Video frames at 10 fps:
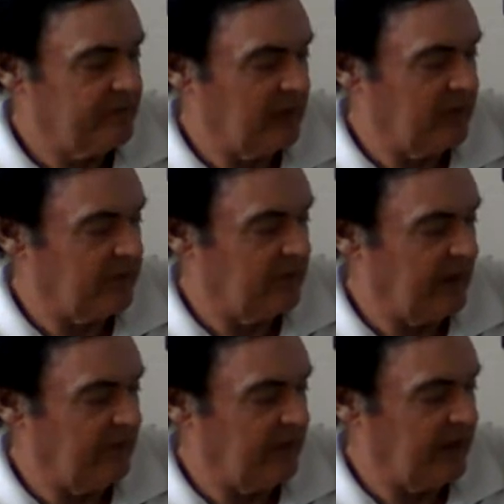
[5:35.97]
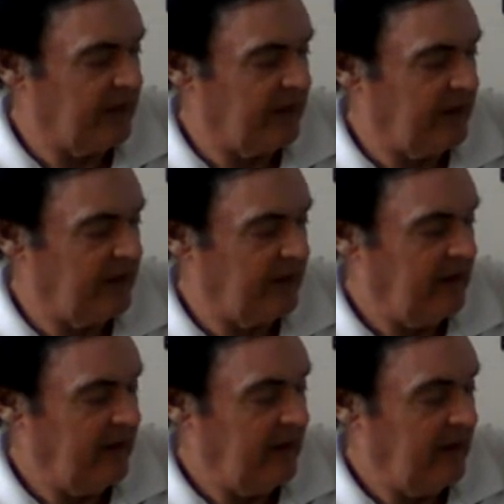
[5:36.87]
because we have E,
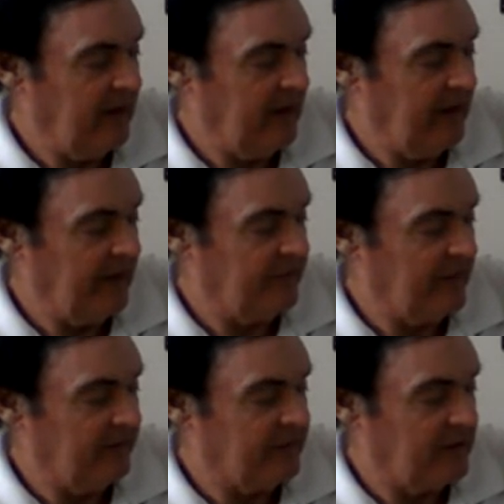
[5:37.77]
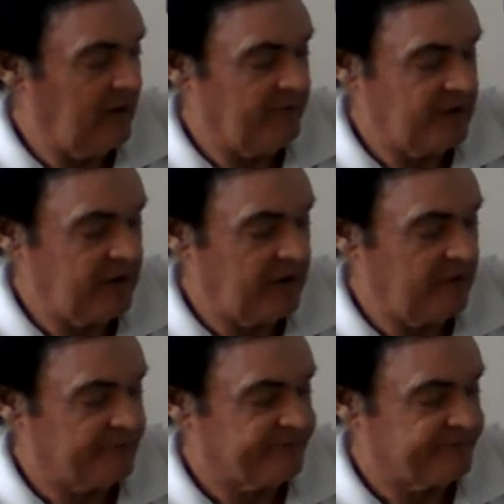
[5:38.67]
F, F sharp G.
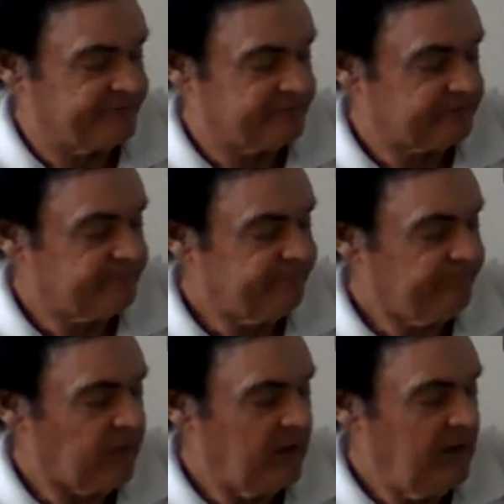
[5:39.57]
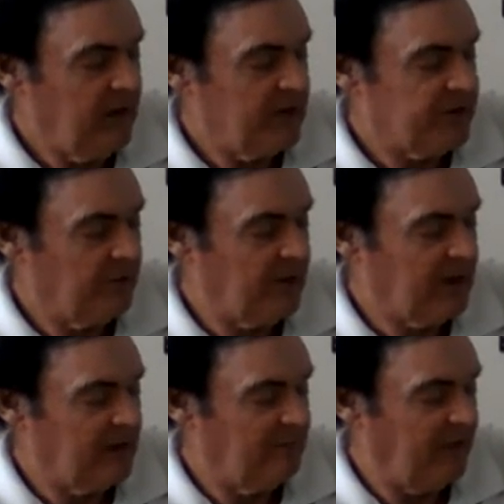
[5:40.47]
So we're going
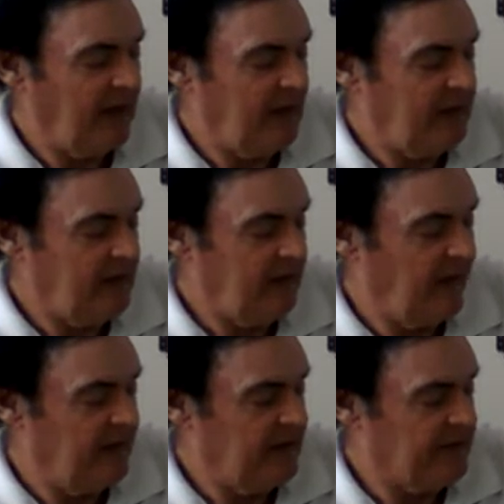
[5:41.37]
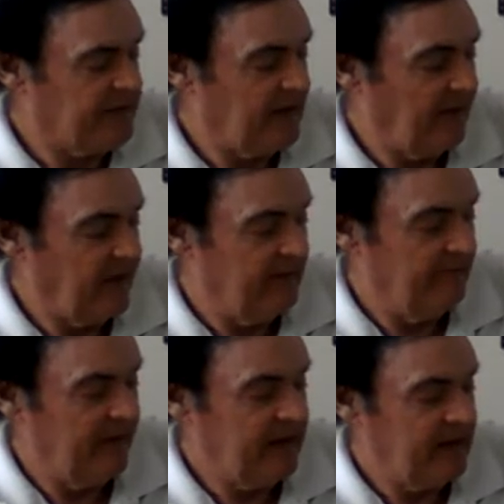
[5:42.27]
to combine this
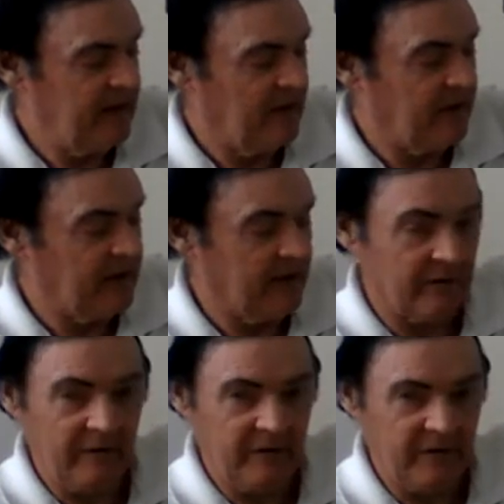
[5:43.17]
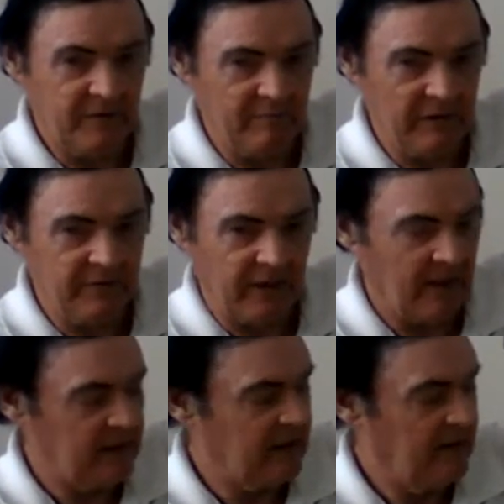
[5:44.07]
B note here, this blue
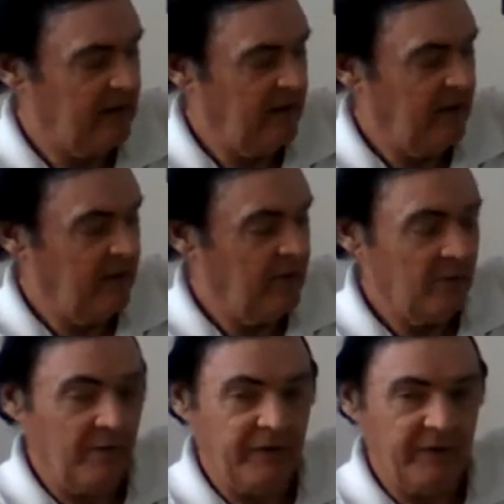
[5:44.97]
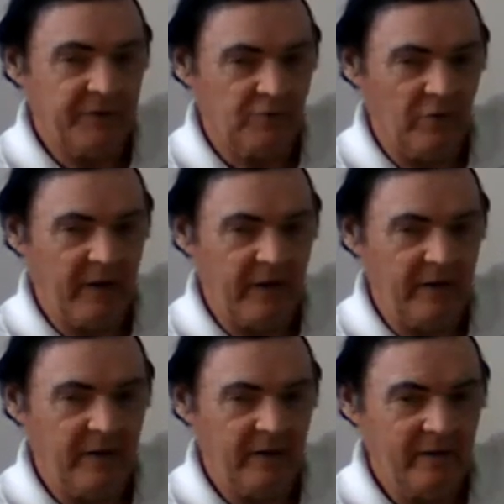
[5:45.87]
dot, with this red